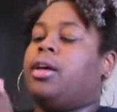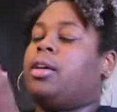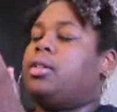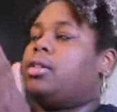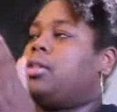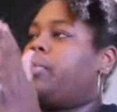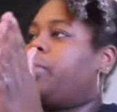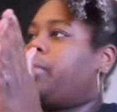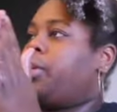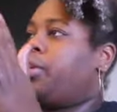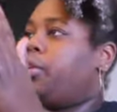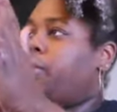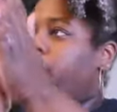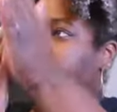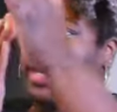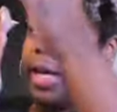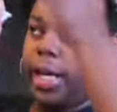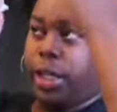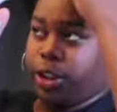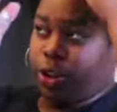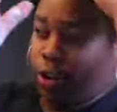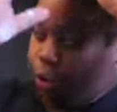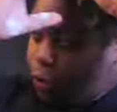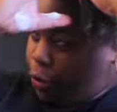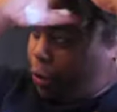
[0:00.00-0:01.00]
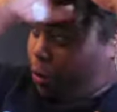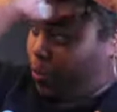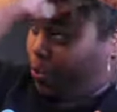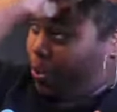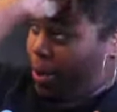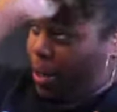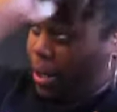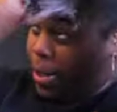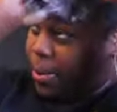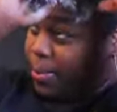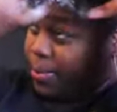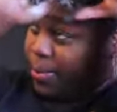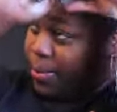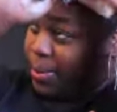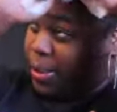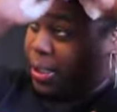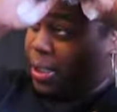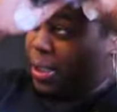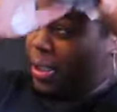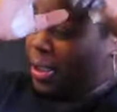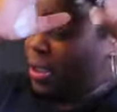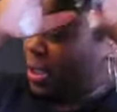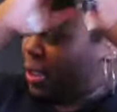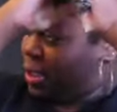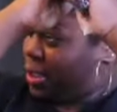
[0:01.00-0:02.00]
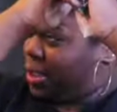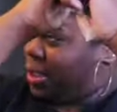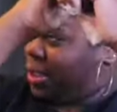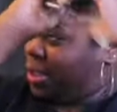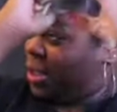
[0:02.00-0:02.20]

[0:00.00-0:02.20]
So we're gonna do an extra three pumps.